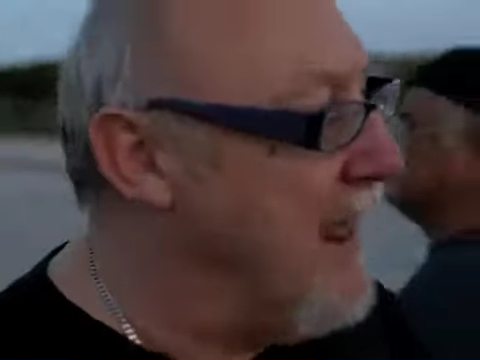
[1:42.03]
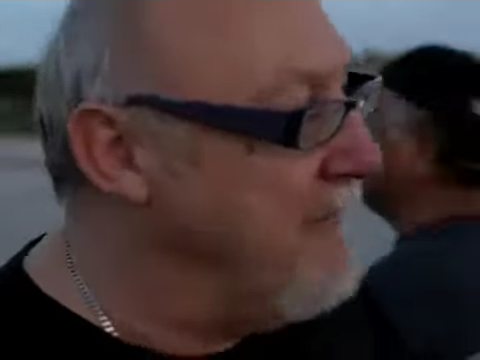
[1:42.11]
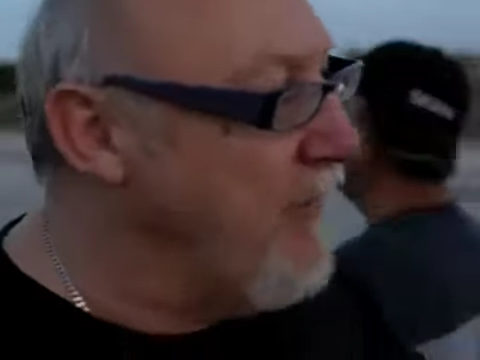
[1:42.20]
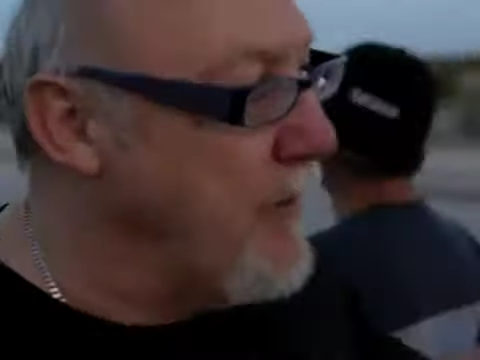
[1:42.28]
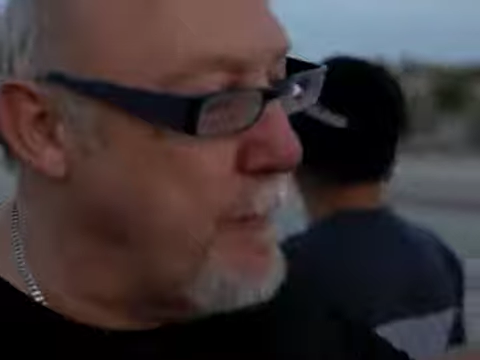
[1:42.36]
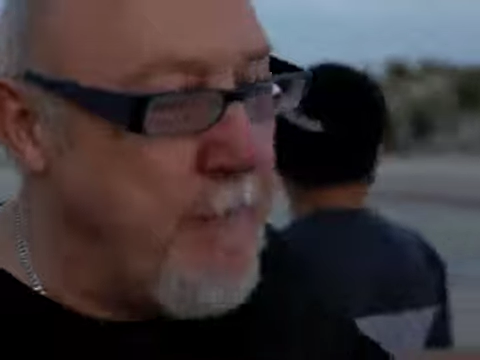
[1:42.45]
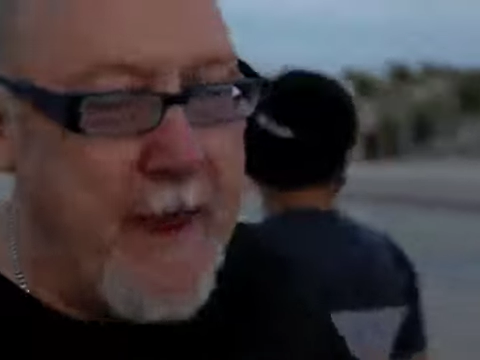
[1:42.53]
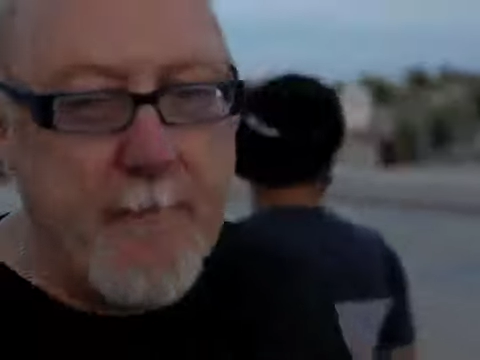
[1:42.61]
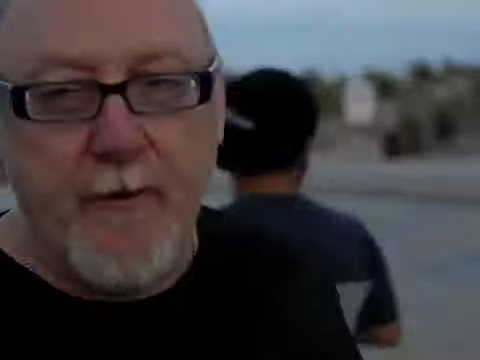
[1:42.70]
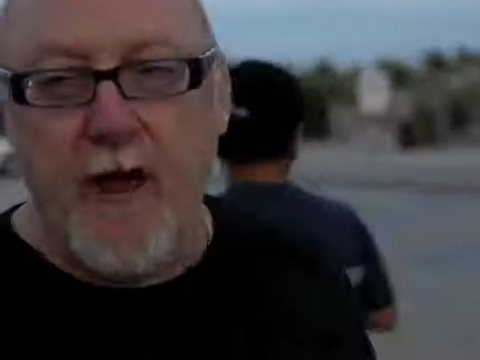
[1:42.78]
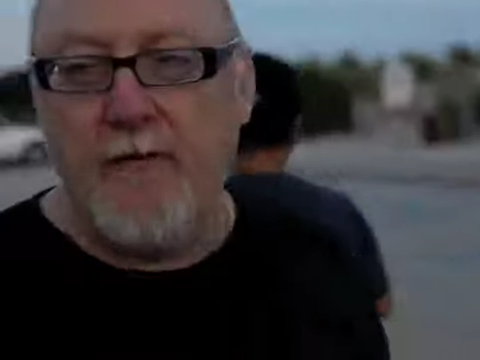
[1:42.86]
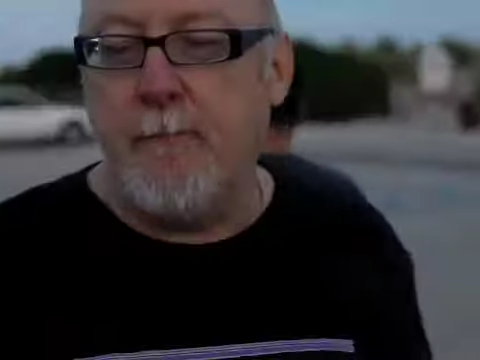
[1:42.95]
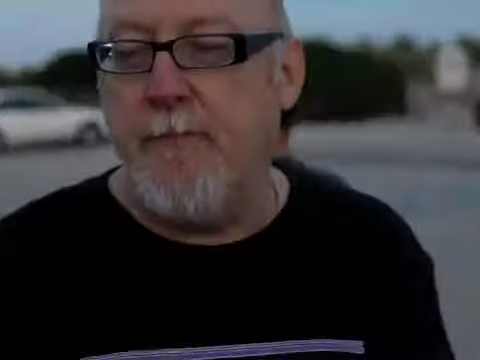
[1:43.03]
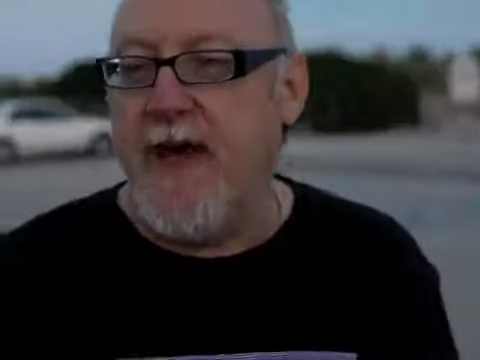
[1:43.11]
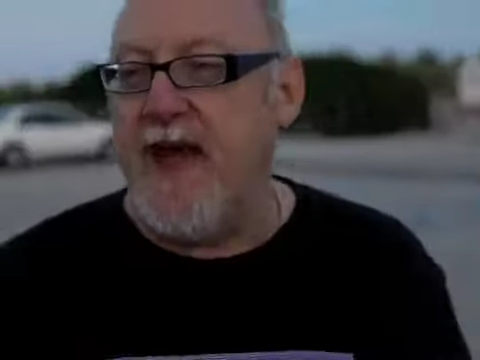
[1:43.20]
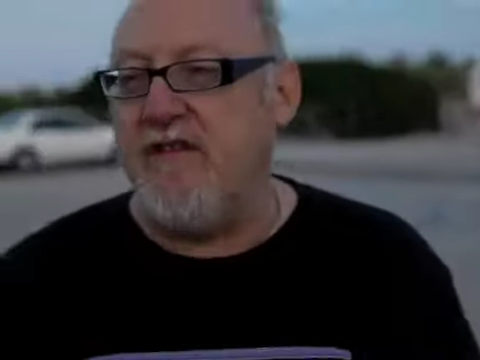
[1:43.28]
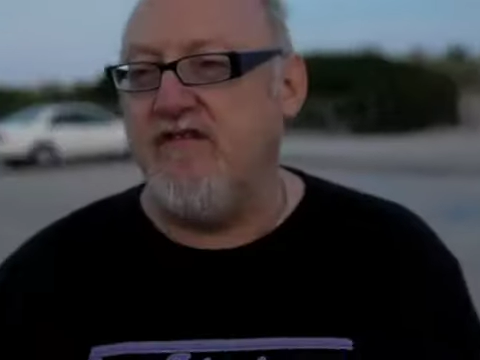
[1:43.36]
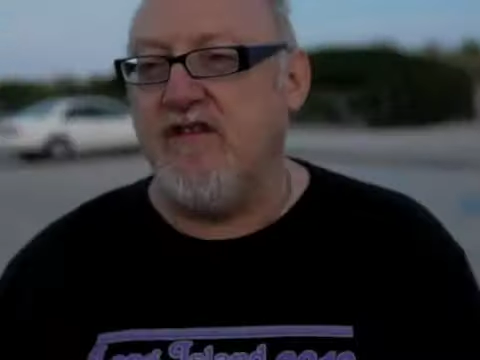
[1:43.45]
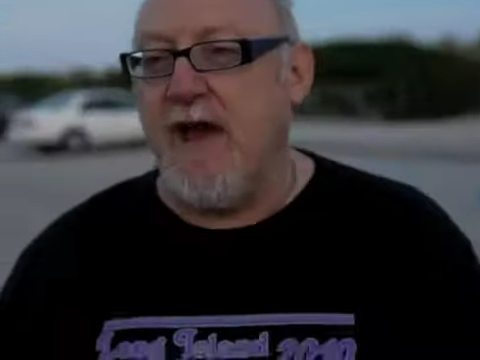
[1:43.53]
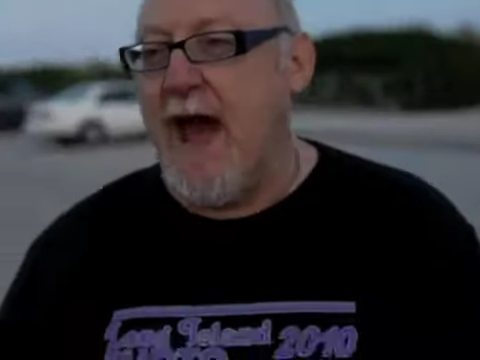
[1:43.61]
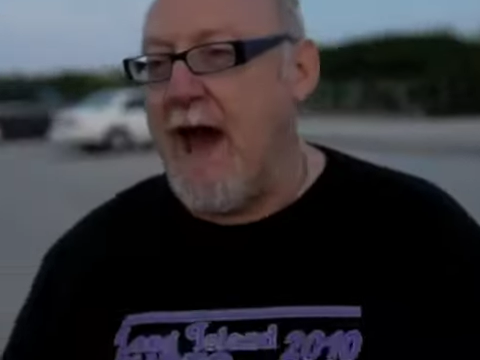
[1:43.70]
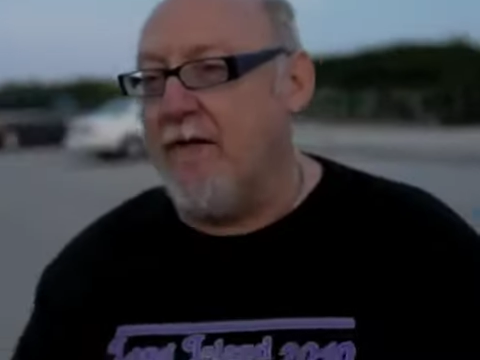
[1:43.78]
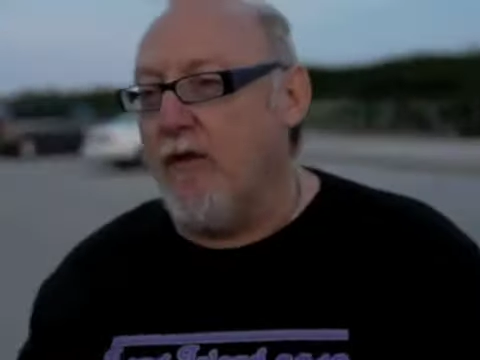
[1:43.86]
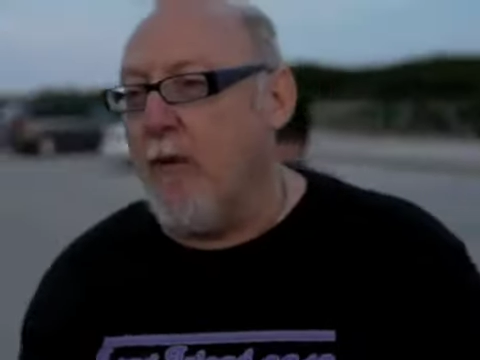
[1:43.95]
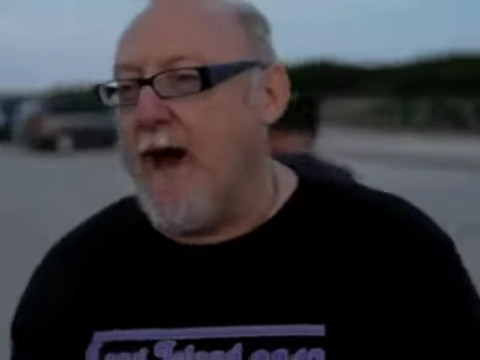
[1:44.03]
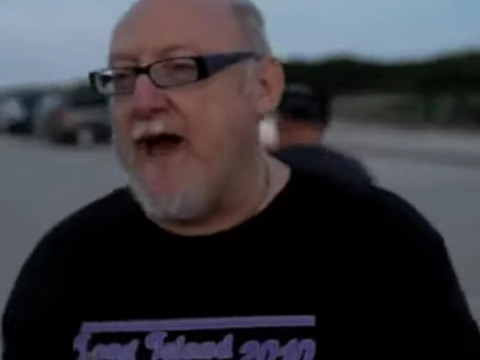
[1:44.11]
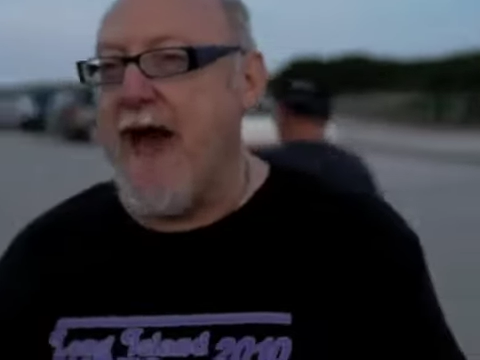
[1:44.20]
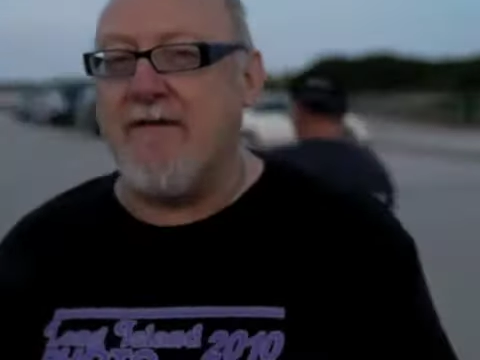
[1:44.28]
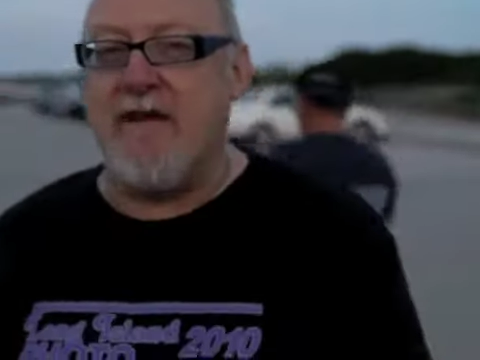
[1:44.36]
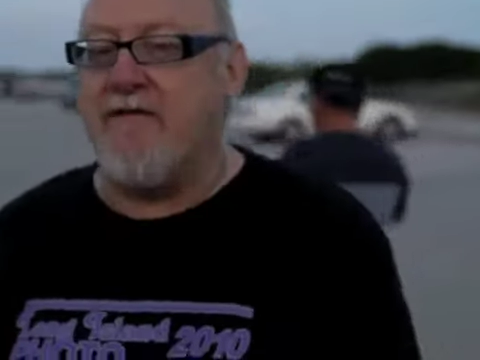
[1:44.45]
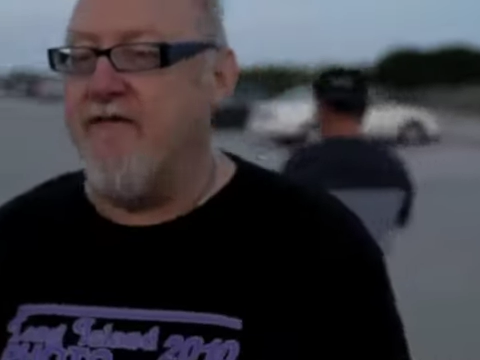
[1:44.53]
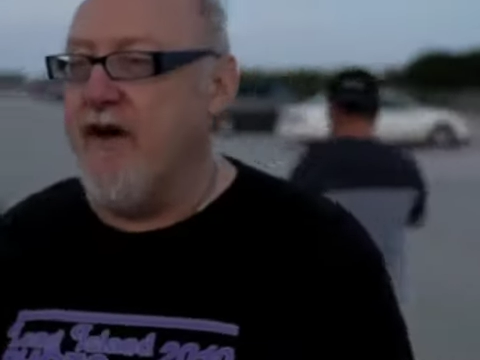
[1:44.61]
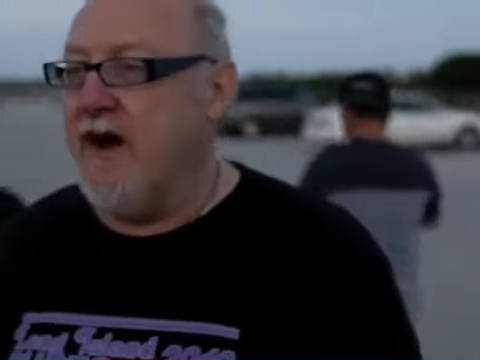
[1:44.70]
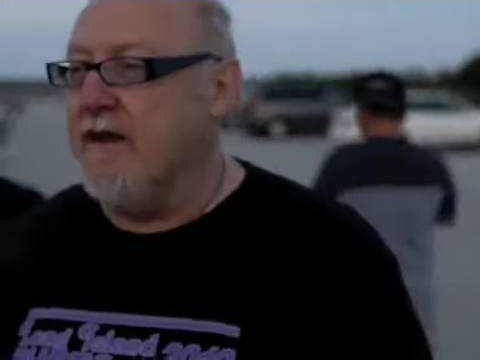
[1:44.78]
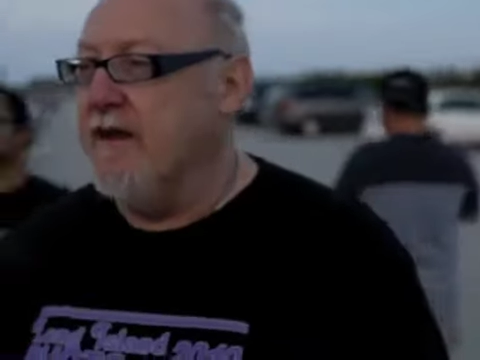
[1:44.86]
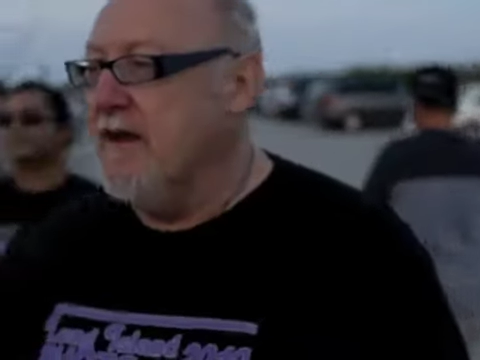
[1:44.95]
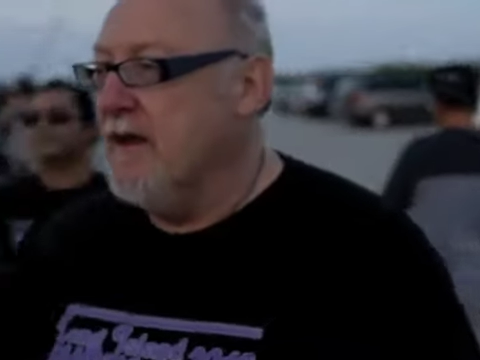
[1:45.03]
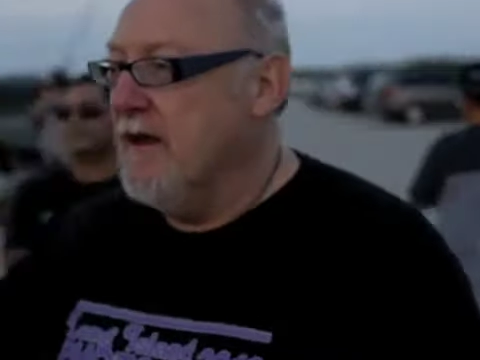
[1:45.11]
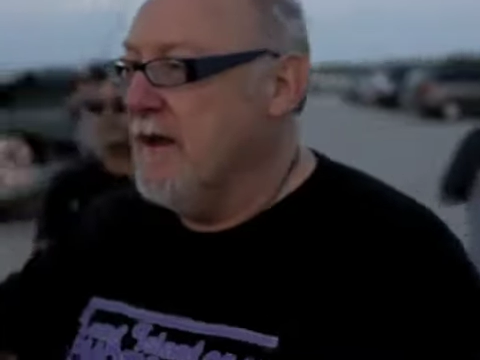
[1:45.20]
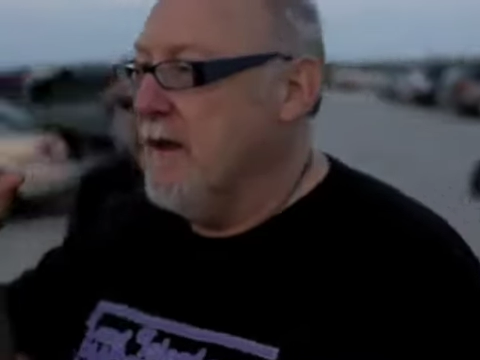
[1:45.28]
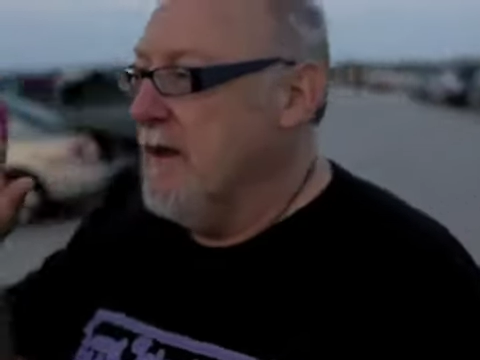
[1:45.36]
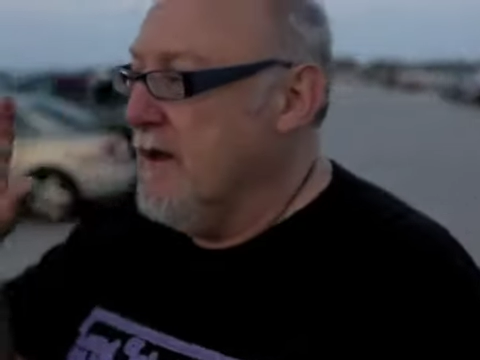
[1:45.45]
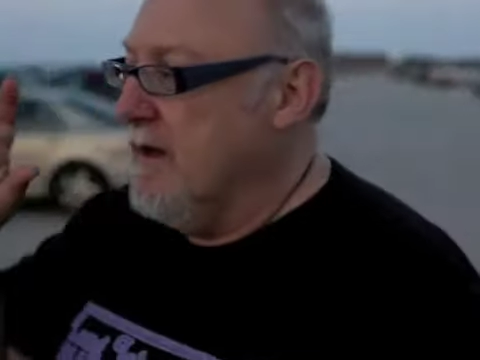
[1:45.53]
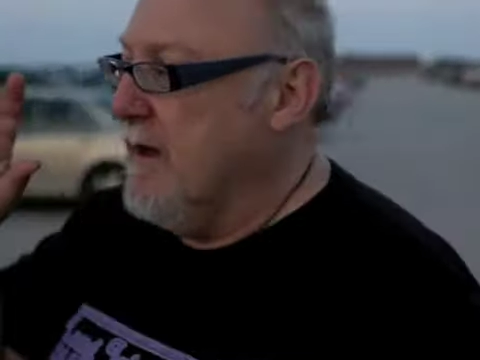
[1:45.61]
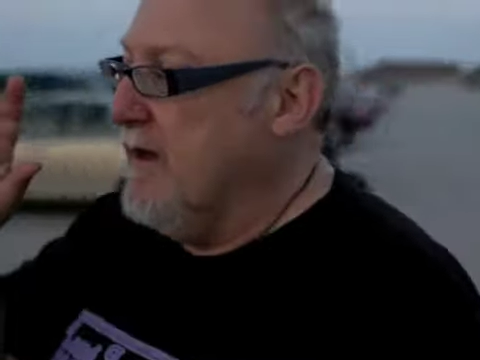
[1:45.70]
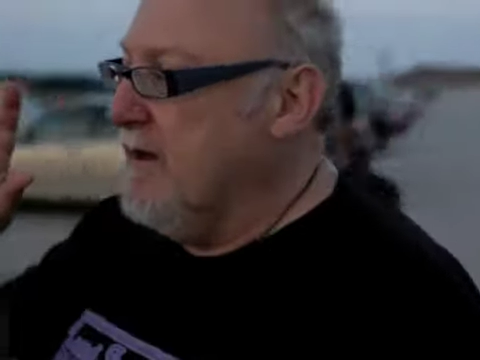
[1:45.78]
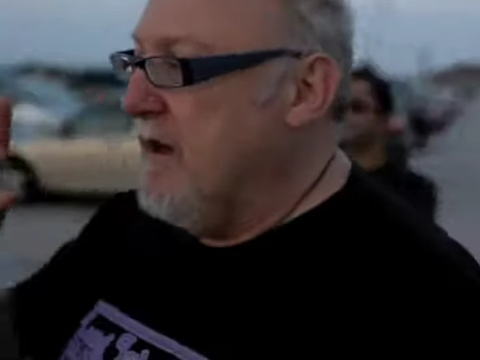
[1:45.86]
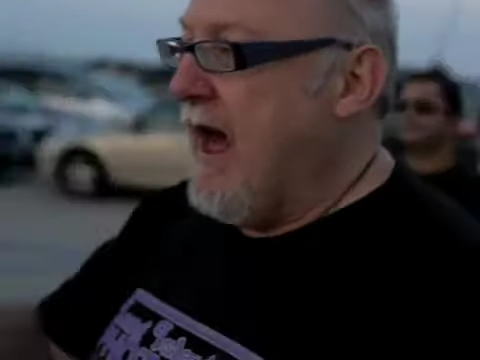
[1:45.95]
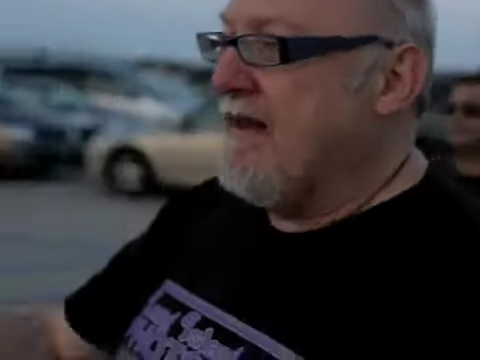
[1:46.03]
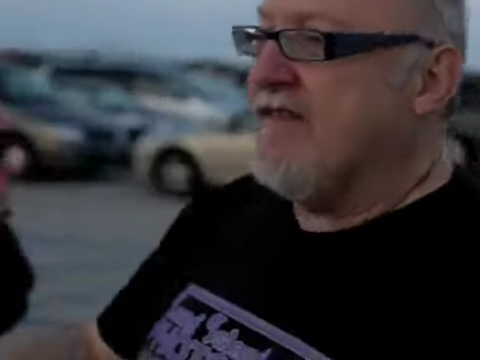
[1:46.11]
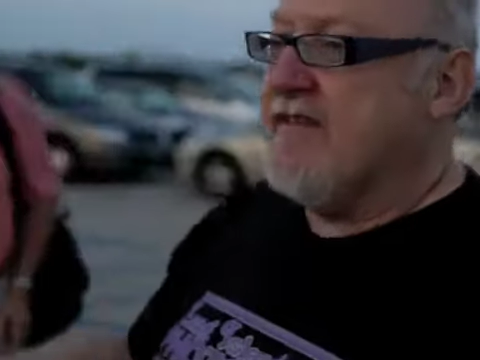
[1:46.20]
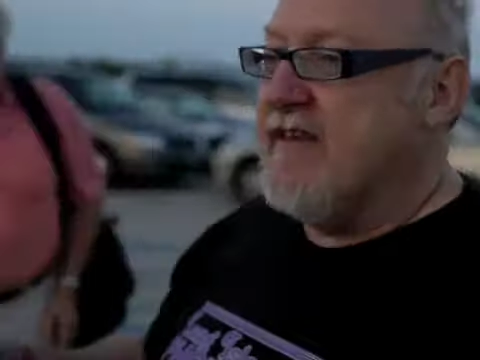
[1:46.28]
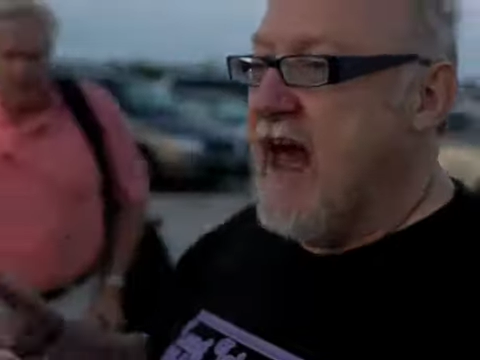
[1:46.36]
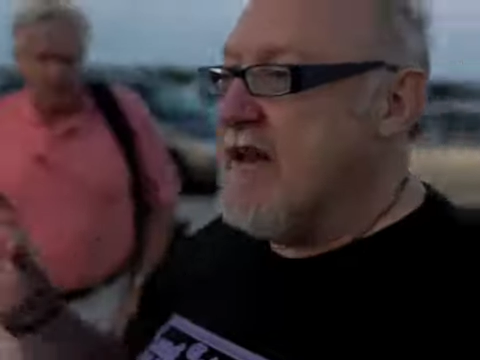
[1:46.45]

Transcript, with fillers: Intervention, the ability to go in, into the situation,